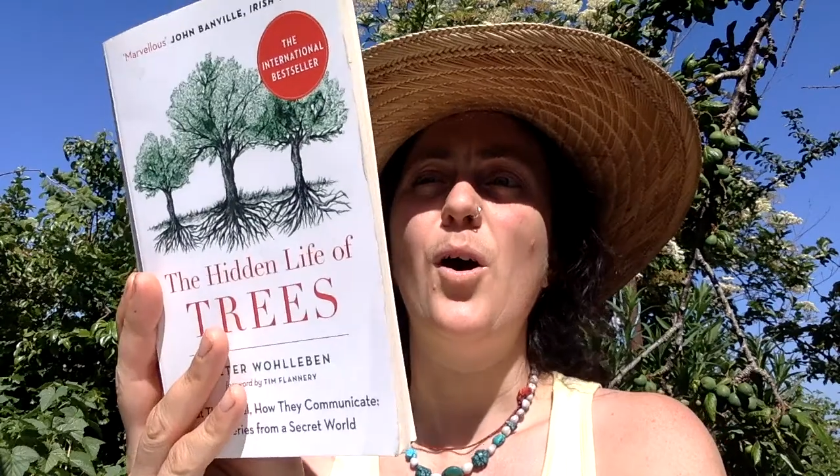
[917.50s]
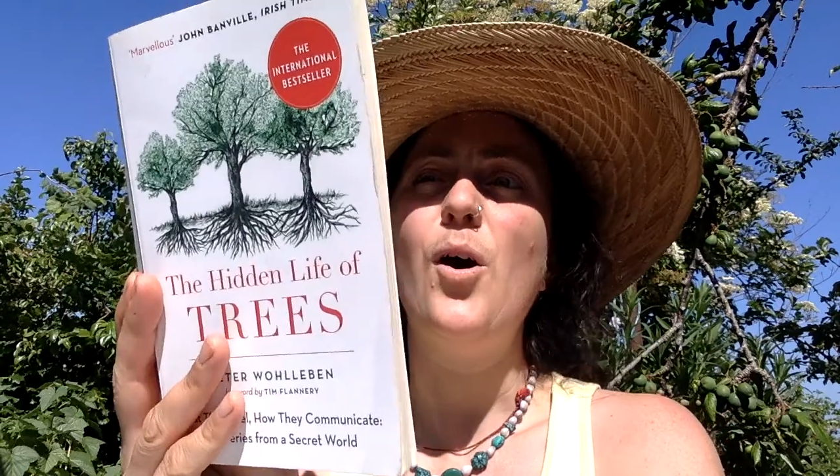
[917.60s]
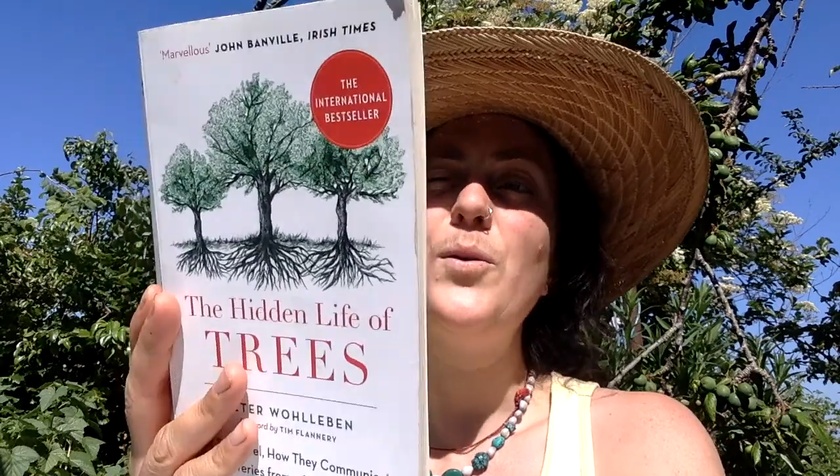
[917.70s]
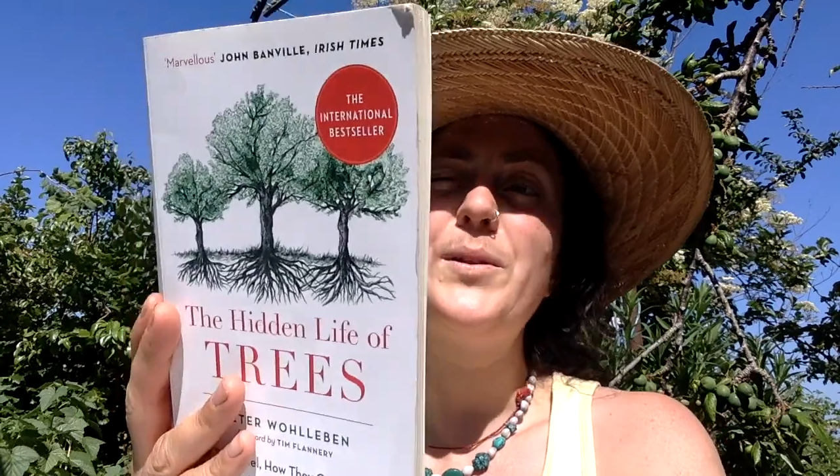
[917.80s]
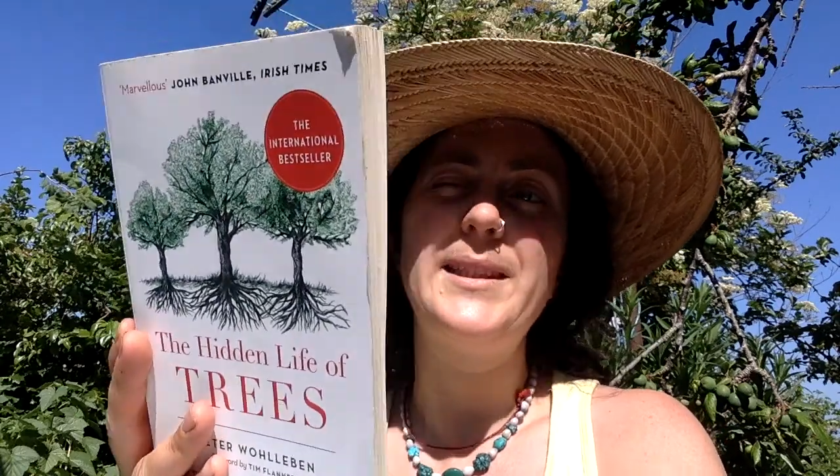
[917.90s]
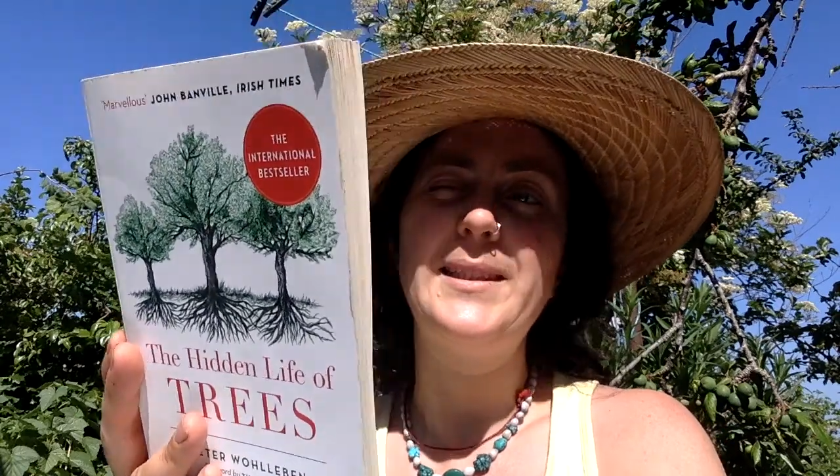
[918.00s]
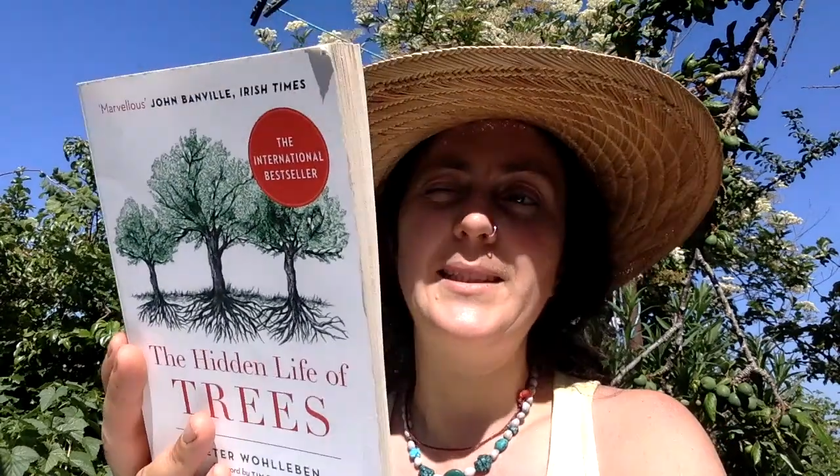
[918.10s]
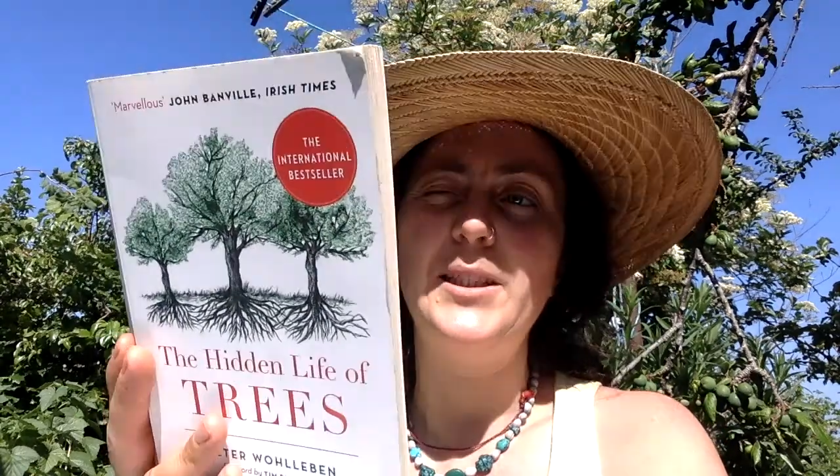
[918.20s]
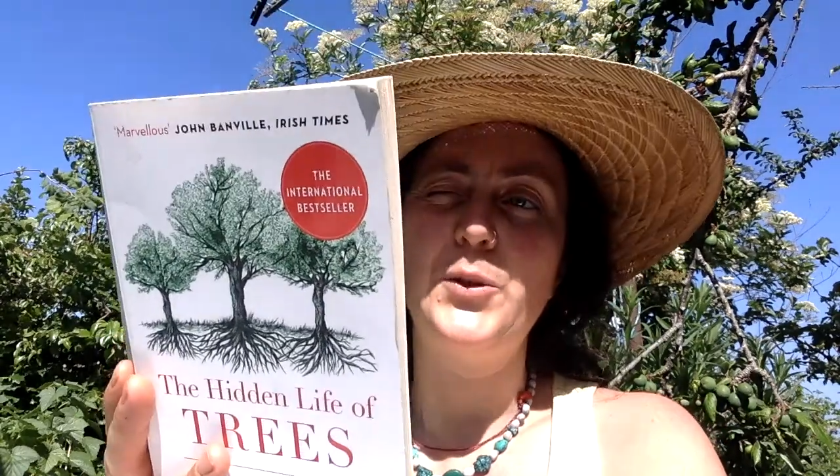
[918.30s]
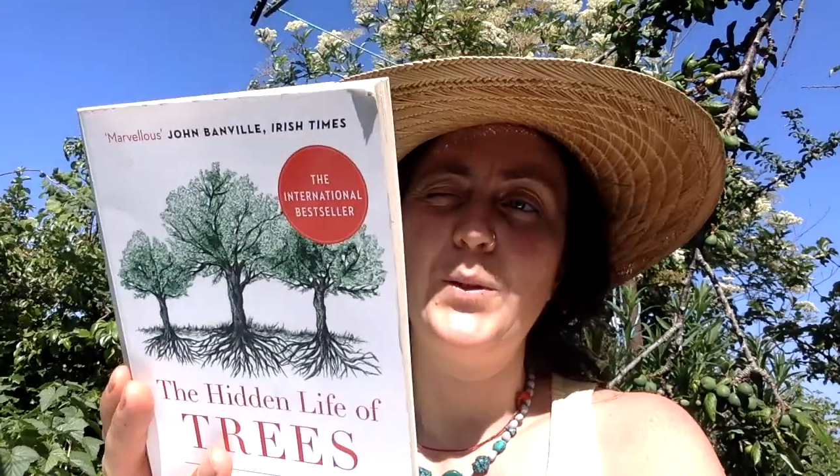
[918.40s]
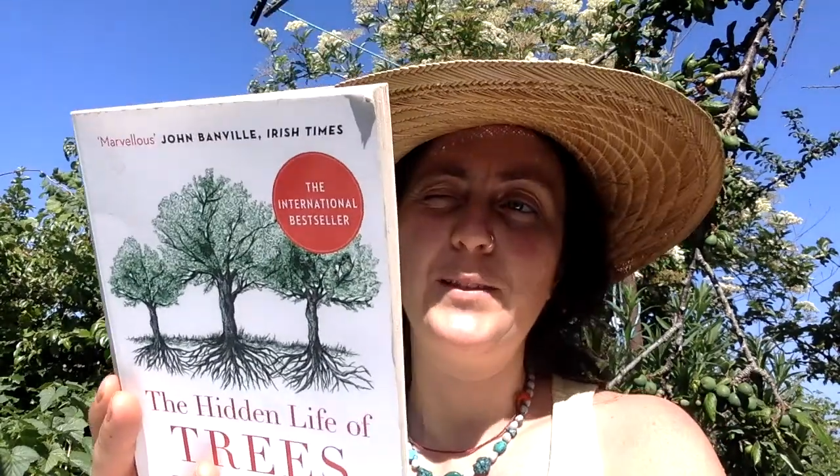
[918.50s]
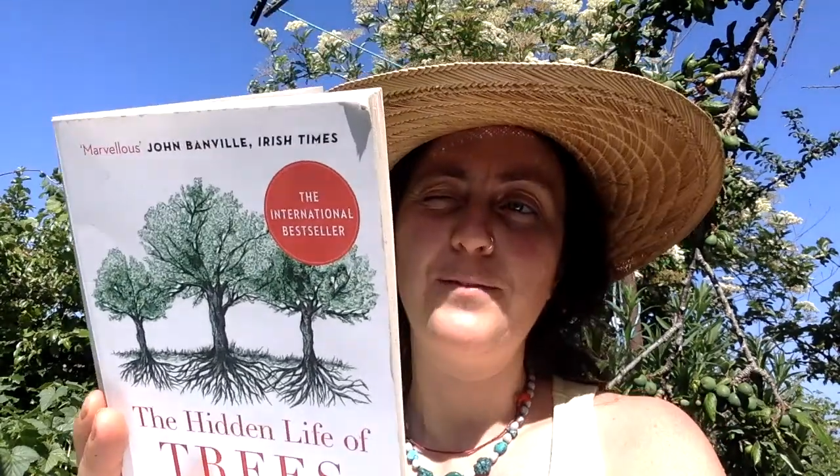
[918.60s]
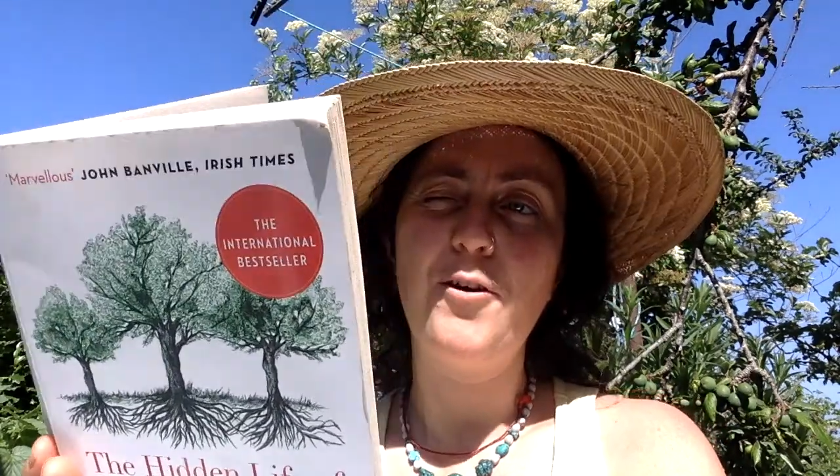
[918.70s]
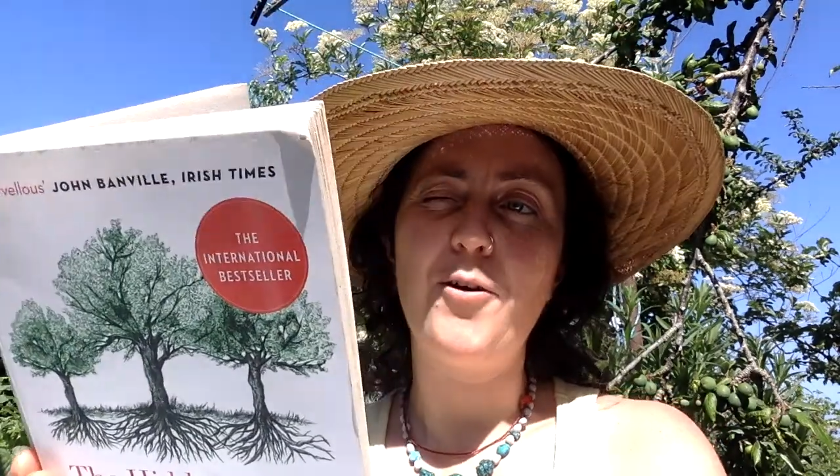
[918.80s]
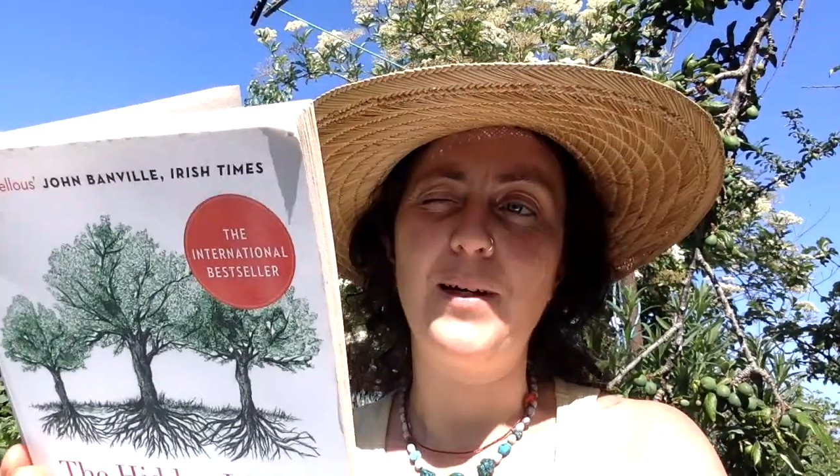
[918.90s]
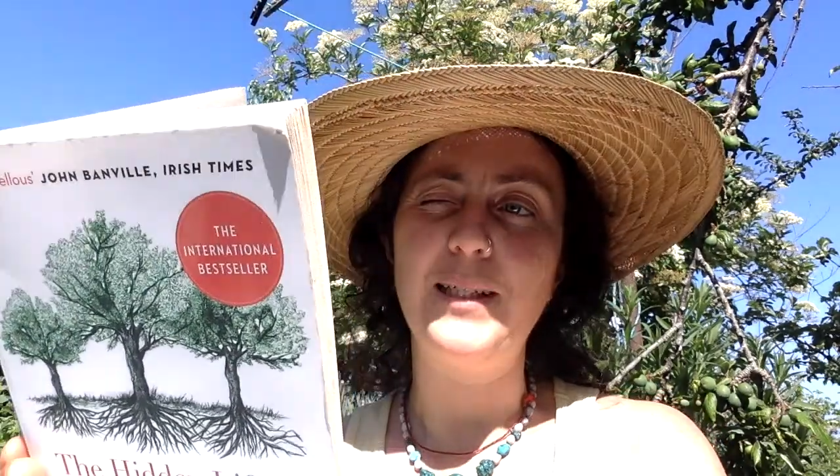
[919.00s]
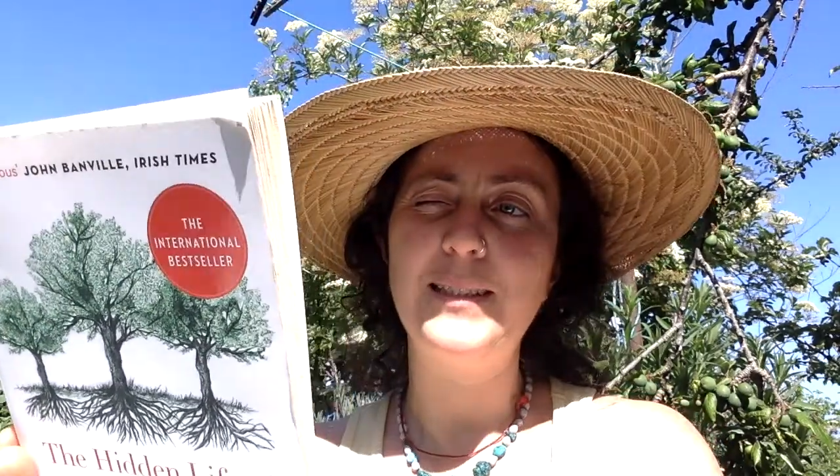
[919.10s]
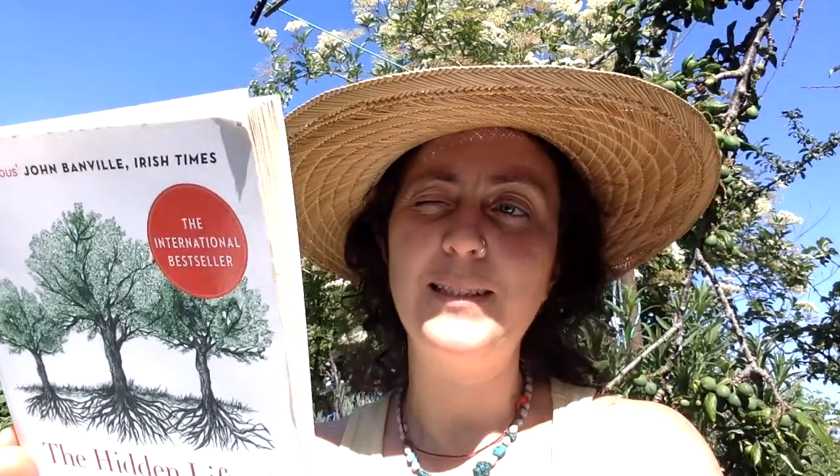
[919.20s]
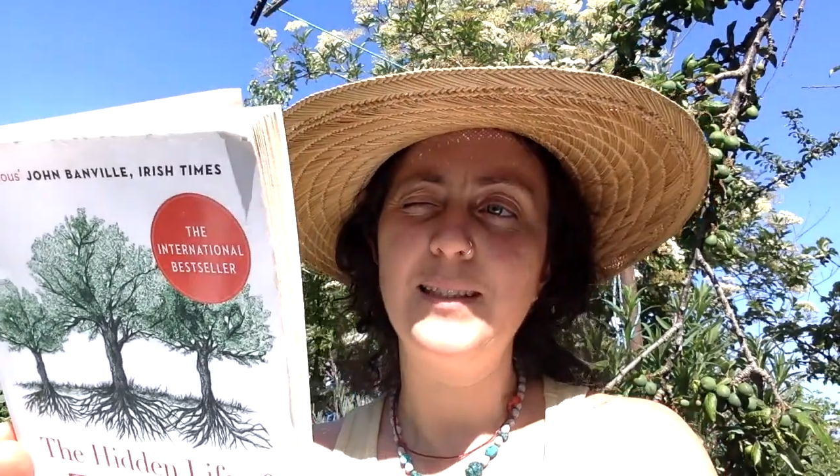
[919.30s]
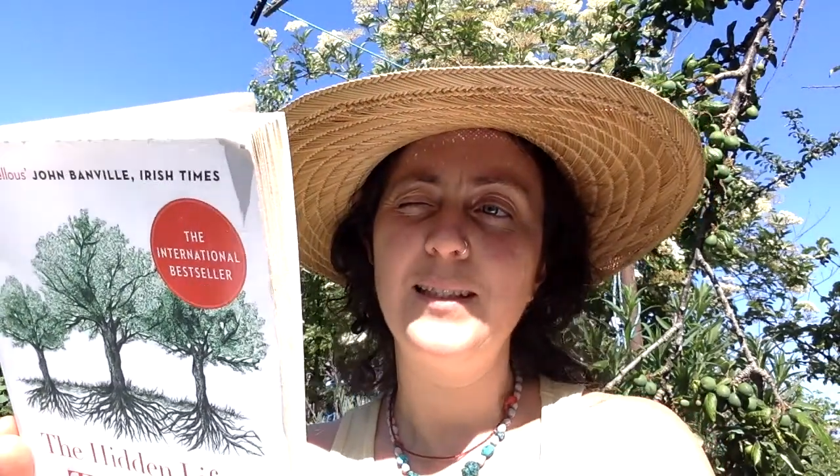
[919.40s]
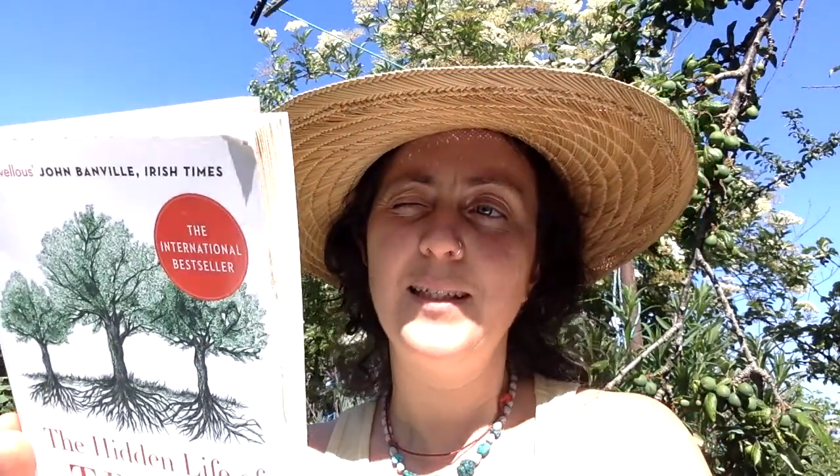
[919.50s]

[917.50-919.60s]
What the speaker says: old deciduous forests